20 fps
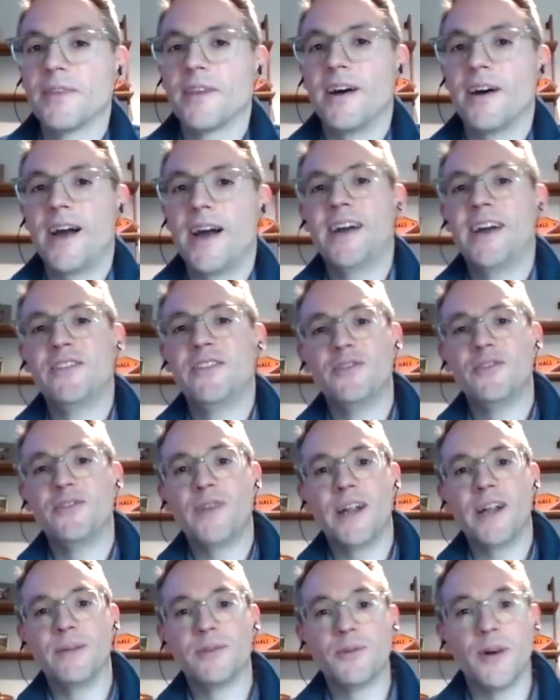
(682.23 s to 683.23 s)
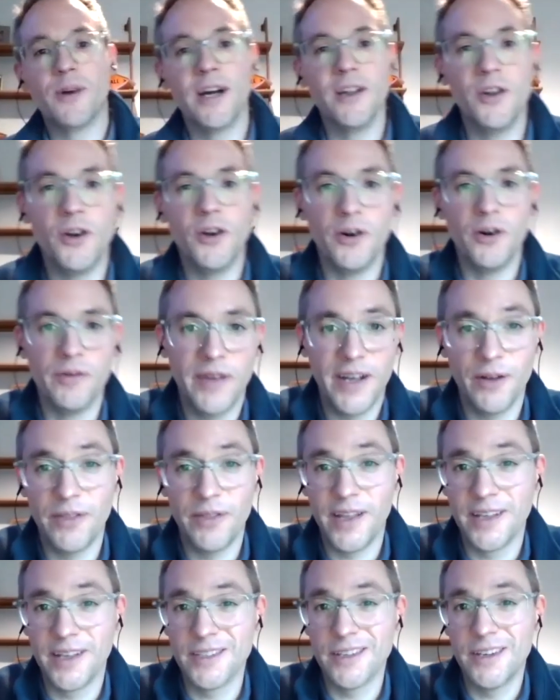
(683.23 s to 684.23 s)
I had developed quite a lot of health
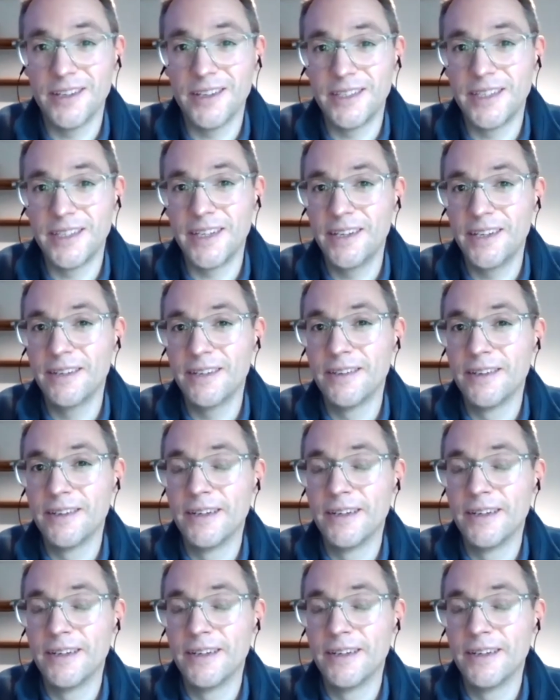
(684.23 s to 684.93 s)
anxiety